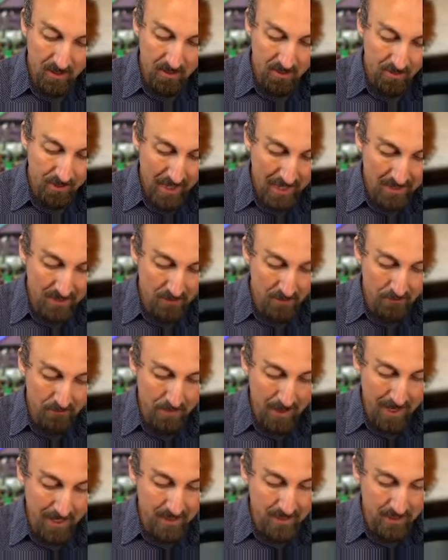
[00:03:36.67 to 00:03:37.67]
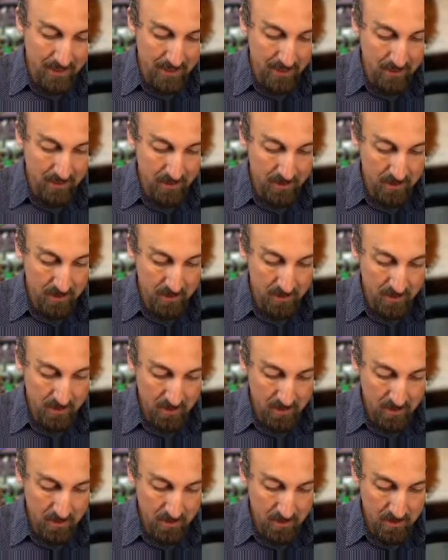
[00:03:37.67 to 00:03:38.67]
That's amazing.
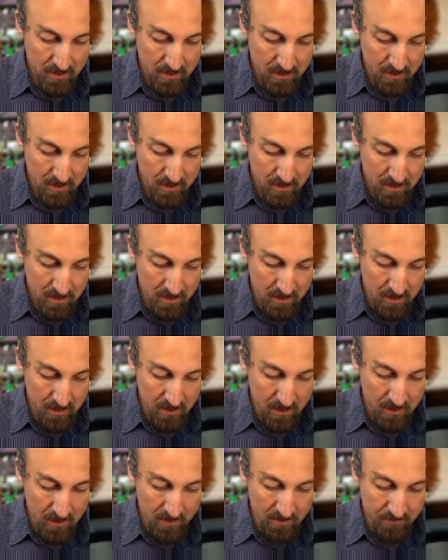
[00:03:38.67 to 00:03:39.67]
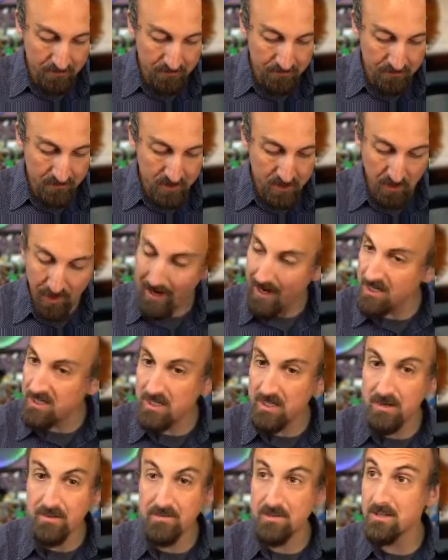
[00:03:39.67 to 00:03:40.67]
So I should
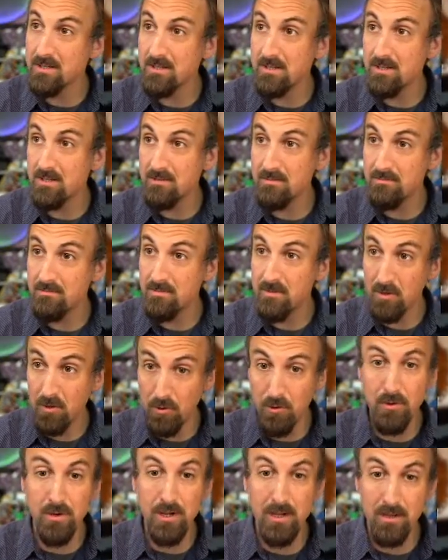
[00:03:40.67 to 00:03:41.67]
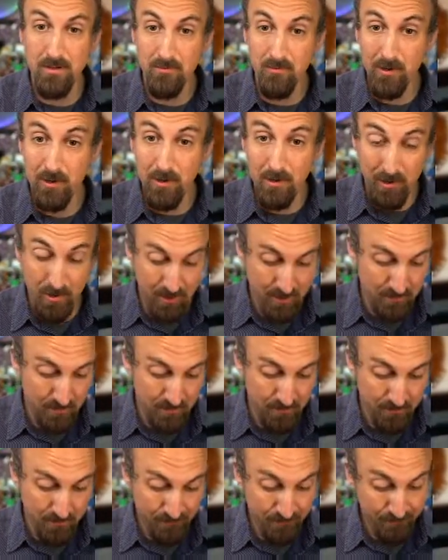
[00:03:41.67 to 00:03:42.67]
have just glued it and went on.
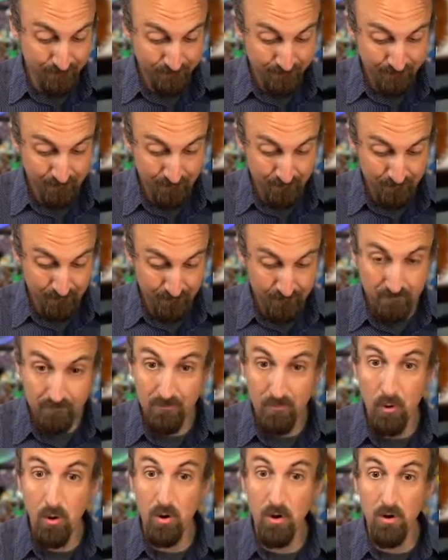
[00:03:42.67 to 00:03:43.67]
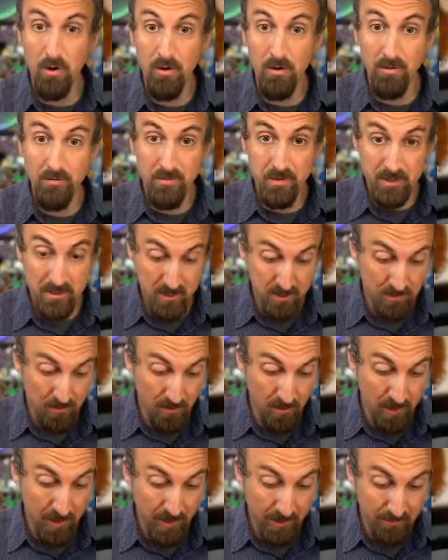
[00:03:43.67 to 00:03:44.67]
Moral of this
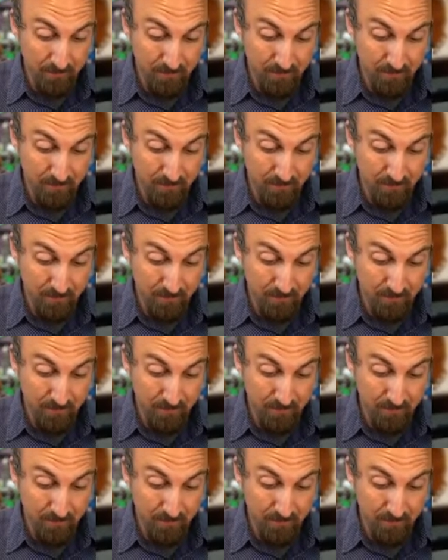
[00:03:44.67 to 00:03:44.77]
story.